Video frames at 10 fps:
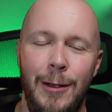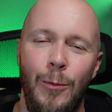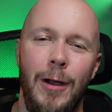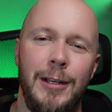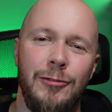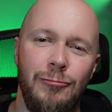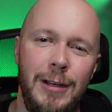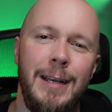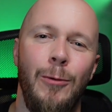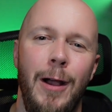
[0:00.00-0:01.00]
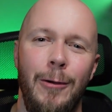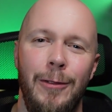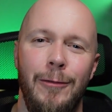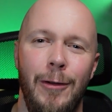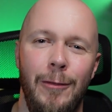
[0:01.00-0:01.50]
It works really well
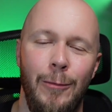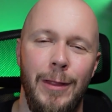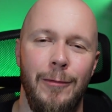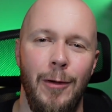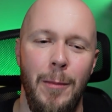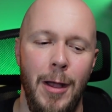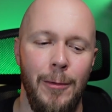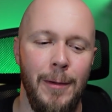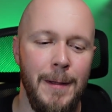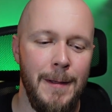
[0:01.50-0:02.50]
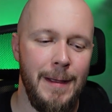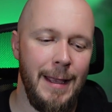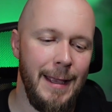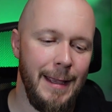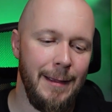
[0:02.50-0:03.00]
with a remote.
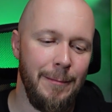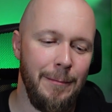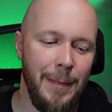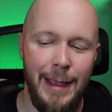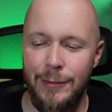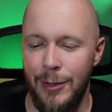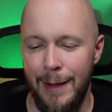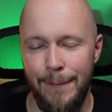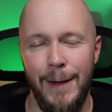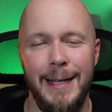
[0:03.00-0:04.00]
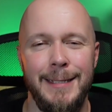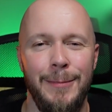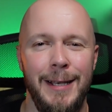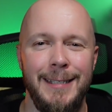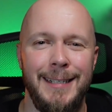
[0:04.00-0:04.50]
It gives you that
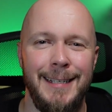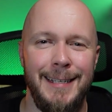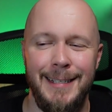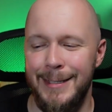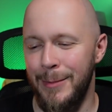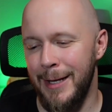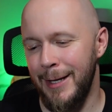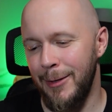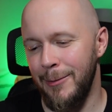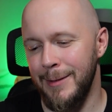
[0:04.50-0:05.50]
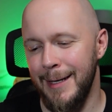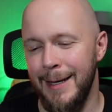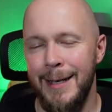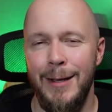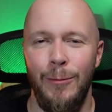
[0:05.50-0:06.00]
flexibility to be able to use it
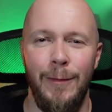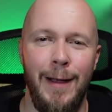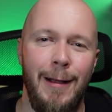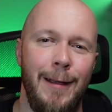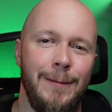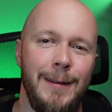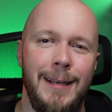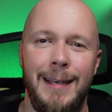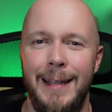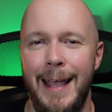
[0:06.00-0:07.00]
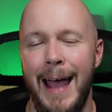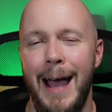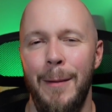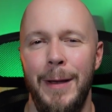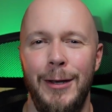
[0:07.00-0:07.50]
without having to get
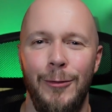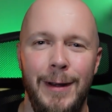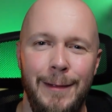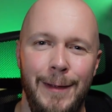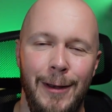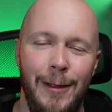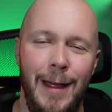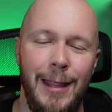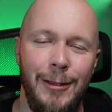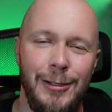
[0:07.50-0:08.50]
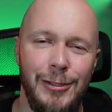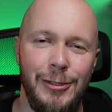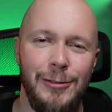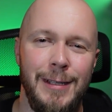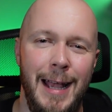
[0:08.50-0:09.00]
out of bed or anything like that. You can just
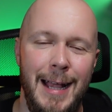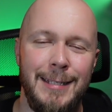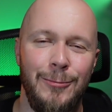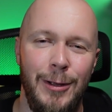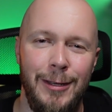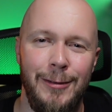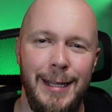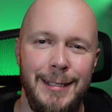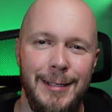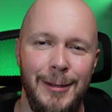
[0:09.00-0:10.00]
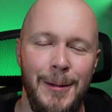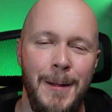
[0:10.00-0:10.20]
use it as and when you need to.